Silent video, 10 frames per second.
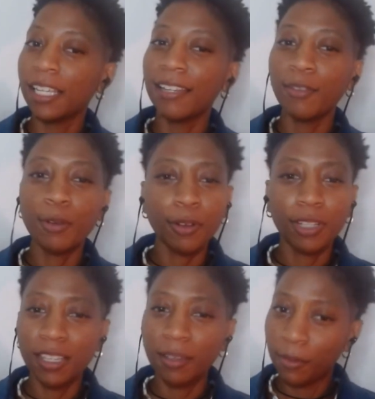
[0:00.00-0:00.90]
You're going to
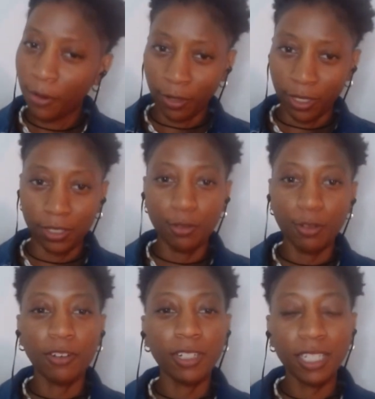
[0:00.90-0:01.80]
keep growing. You're
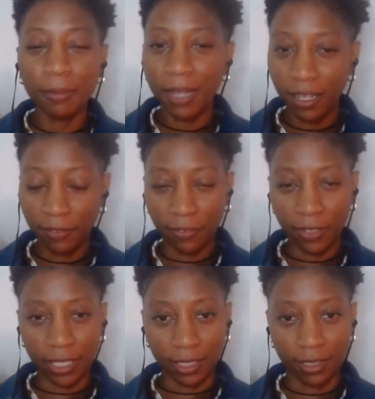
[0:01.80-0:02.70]
going to keep
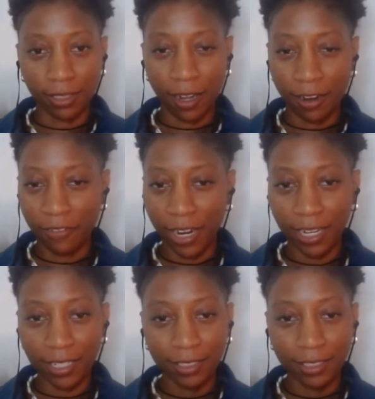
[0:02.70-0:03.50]
elevating. All right.